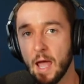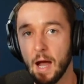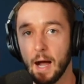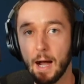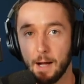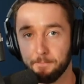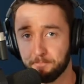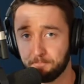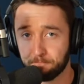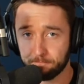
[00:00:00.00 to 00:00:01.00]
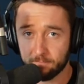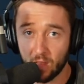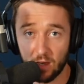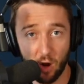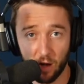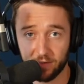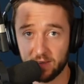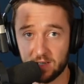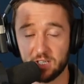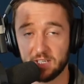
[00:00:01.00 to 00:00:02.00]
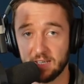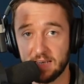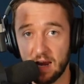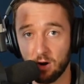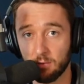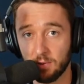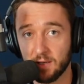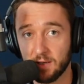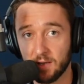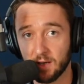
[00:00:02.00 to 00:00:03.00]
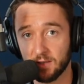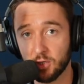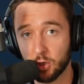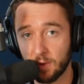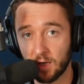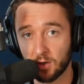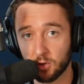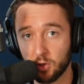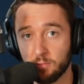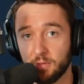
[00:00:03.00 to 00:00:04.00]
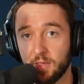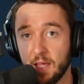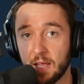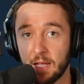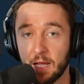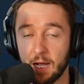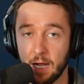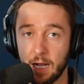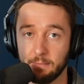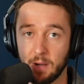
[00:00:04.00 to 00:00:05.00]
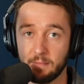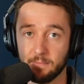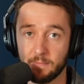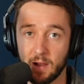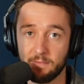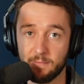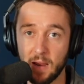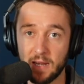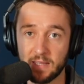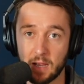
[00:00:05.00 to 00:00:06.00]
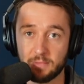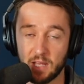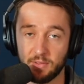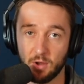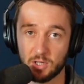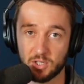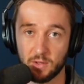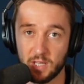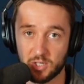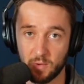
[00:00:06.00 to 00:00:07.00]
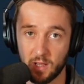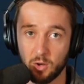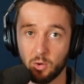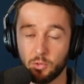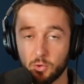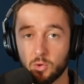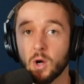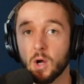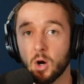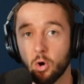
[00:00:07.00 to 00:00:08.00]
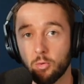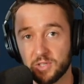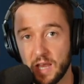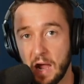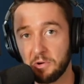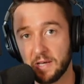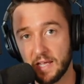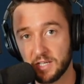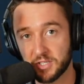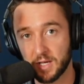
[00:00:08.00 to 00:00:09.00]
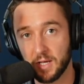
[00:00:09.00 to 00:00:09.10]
Not that this isn't terribly a doom and gloom thing. I've many times had thoughts on this when I go through homes nowadays